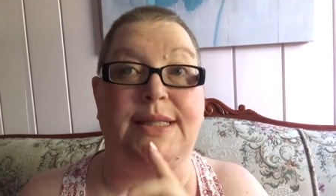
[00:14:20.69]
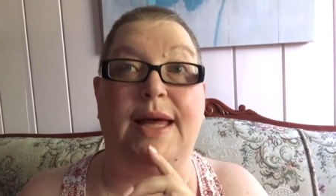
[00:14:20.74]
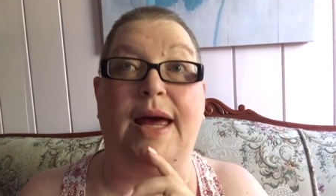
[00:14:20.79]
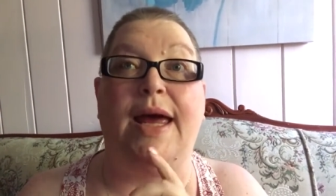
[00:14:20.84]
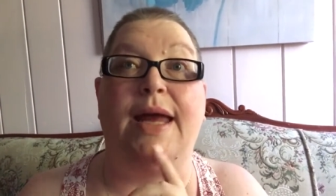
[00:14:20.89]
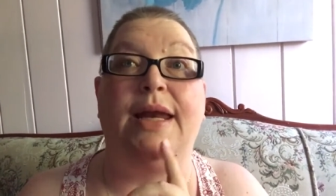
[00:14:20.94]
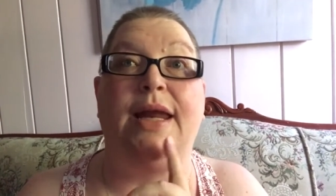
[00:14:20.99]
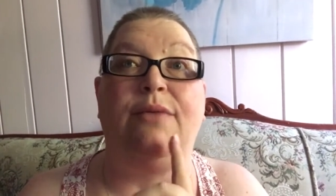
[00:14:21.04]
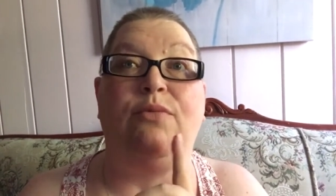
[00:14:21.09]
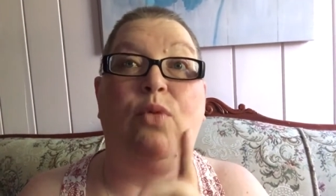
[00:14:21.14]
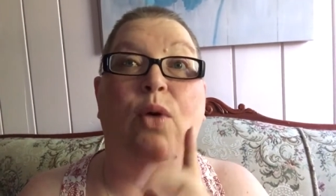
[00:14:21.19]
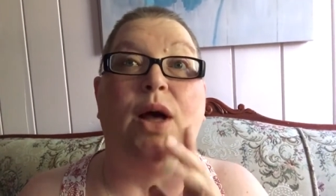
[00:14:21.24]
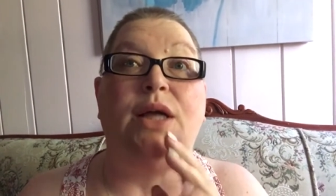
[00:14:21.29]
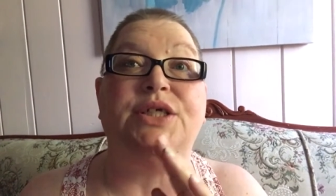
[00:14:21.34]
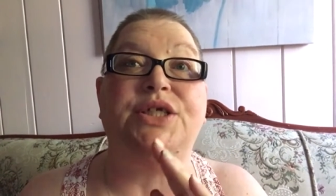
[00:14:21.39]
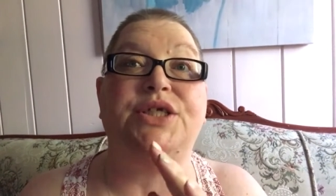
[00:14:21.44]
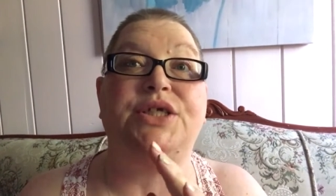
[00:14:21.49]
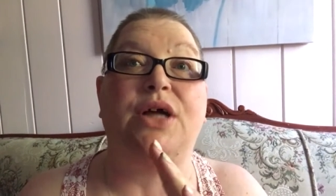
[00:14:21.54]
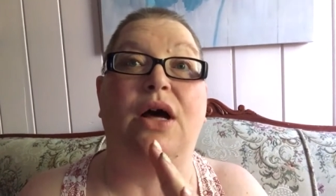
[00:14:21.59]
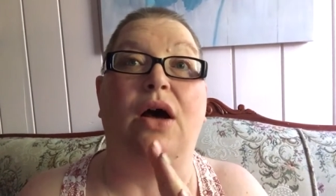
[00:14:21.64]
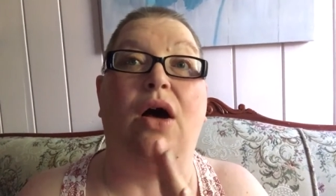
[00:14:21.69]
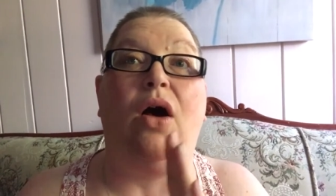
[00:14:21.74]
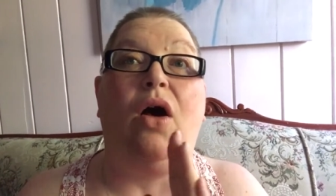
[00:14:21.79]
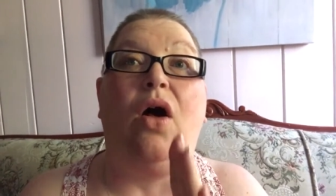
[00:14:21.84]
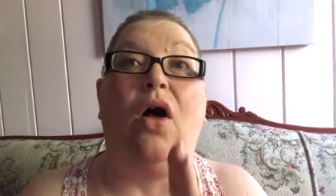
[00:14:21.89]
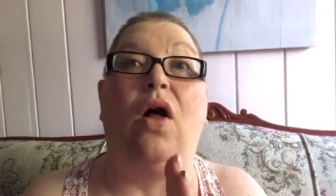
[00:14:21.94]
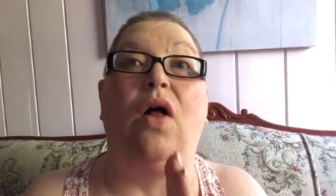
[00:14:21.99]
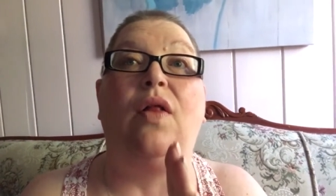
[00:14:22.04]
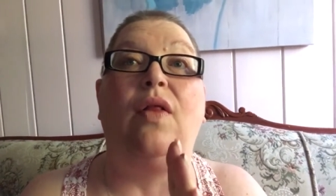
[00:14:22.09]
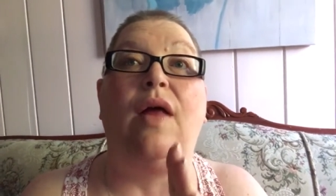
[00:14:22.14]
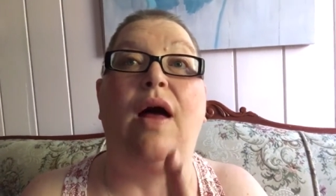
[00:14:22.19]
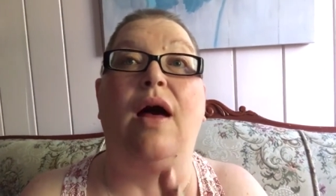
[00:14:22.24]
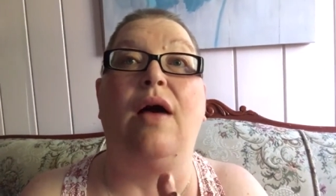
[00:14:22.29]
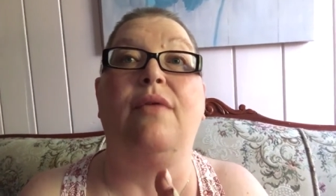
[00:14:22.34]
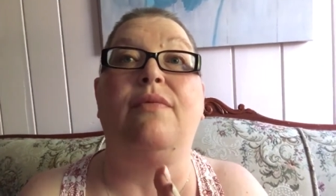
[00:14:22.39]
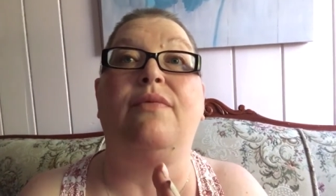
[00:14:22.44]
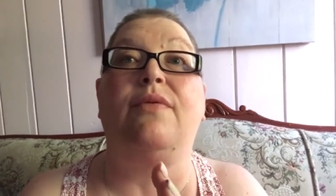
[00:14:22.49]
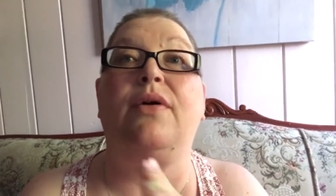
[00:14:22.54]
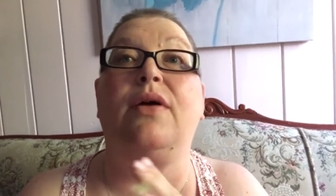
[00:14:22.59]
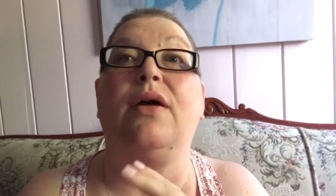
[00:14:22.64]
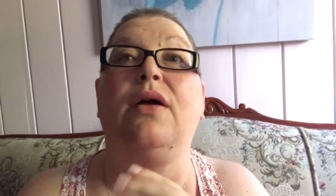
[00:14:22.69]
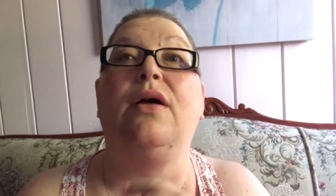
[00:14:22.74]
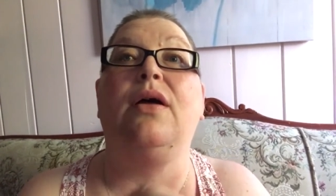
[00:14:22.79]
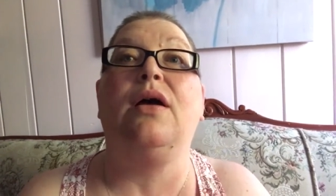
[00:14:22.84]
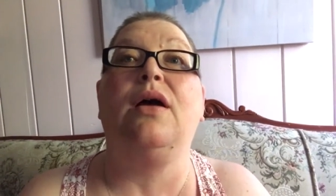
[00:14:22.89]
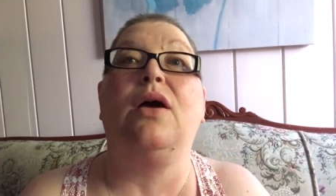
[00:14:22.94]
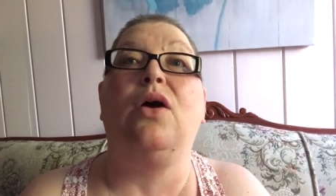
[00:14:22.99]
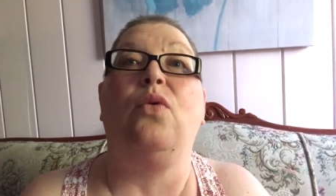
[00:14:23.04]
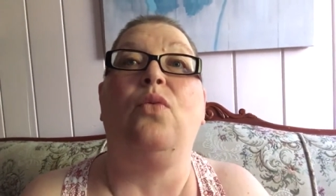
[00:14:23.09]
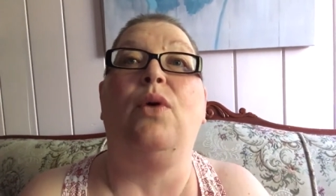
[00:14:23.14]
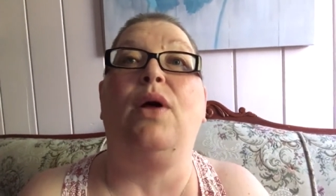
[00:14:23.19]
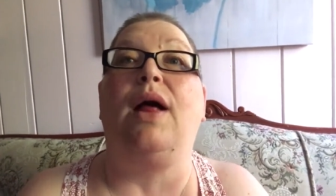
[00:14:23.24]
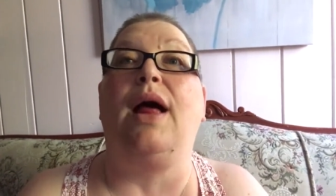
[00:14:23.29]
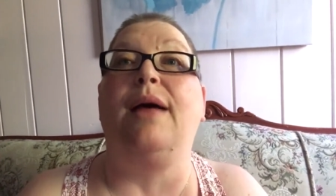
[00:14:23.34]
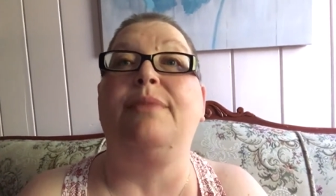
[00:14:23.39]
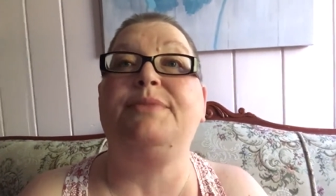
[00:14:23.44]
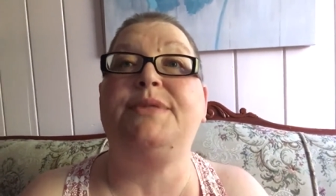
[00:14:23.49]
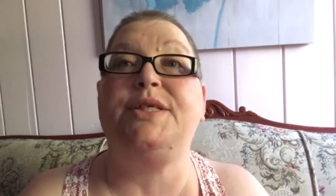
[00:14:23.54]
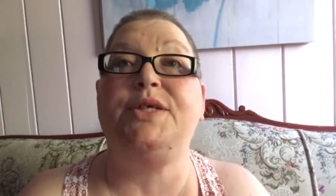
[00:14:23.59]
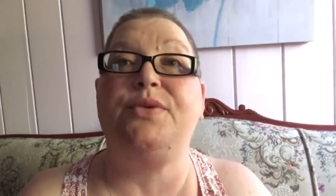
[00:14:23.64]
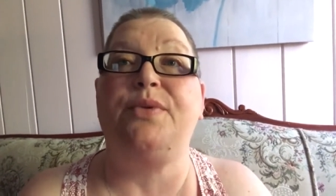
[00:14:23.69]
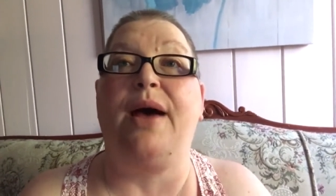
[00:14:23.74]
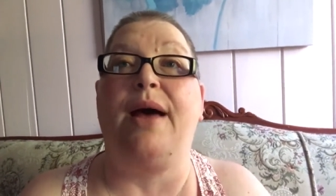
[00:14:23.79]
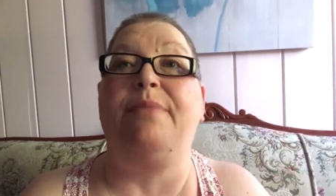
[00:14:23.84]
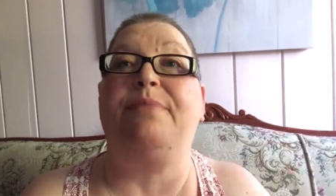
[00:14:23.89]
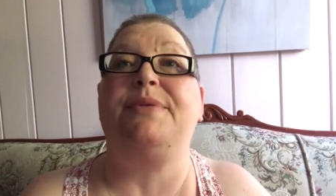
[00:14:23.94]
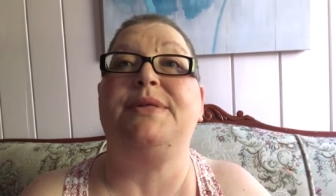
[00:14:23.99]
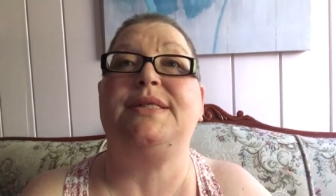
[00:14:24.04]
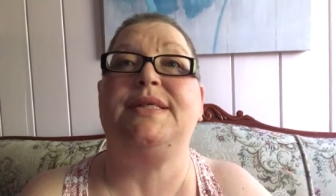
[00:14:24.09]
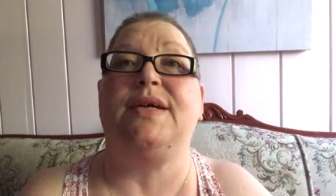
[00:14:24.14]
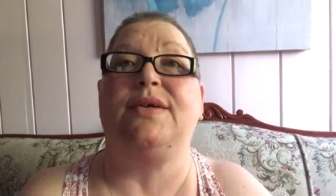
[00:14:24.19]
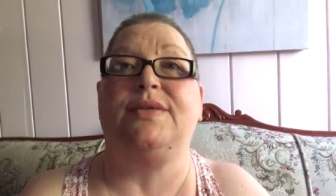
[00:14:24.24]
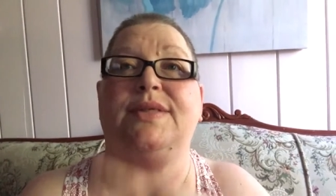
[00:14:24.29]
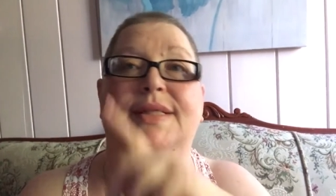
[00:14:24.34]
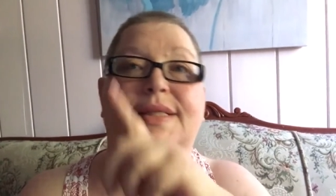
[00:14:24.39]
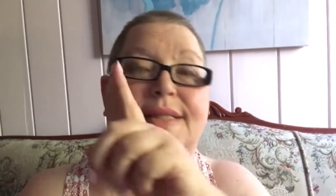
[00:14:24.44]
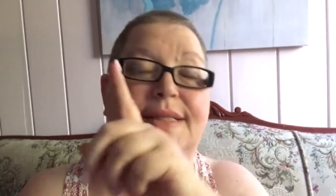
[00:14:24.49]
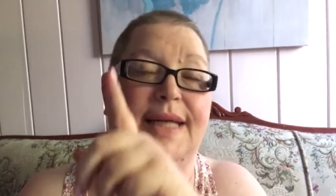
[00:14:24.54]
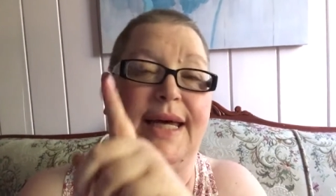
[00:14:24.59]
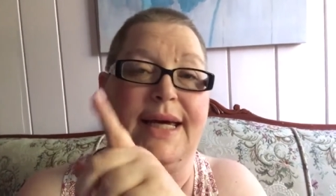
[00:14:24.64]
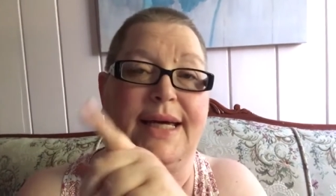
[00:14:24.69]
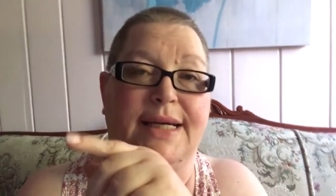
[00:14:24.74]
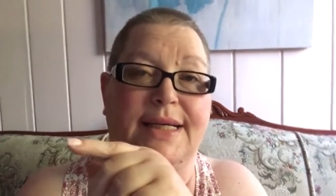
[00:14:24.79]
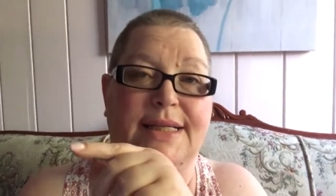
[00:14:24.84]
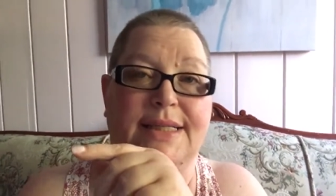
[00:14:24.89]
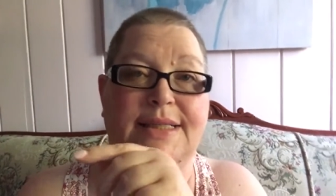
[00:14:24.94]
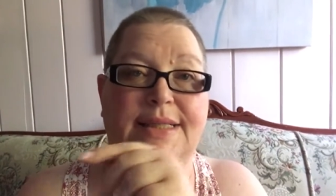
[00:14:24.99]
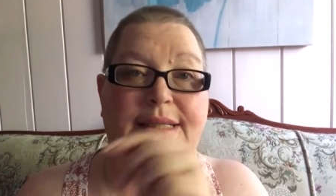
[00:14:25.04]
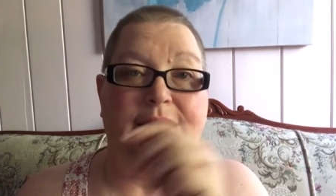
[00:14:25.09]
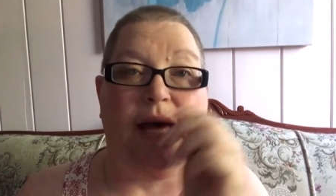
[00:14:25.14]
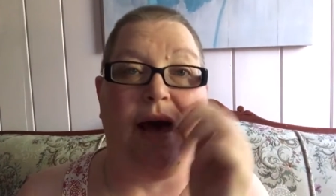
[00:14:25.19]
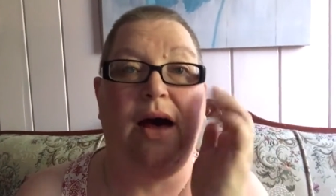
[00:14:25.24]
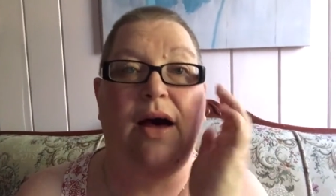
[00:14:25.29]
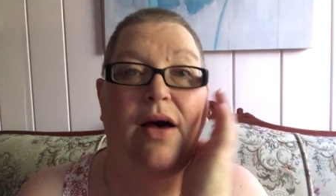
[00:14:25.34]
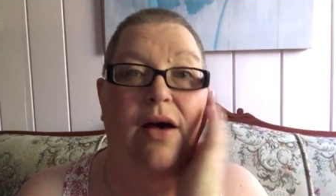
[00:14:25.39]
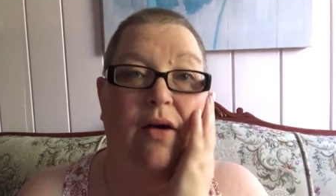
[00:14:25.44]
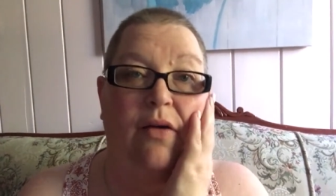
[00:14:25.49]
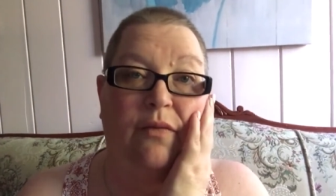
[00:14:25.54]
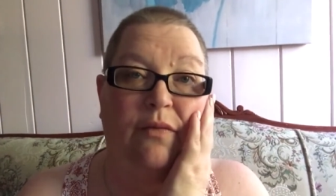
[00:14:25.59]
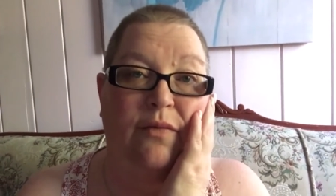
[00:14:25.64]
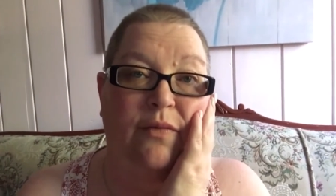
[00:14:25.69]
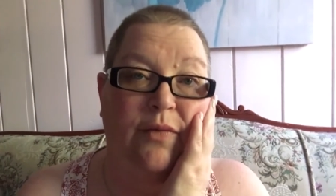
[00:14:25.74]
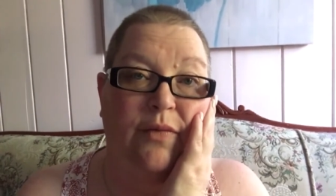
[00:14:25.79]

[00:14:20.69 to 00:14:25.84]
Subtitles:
and I've watched up to episode 6 of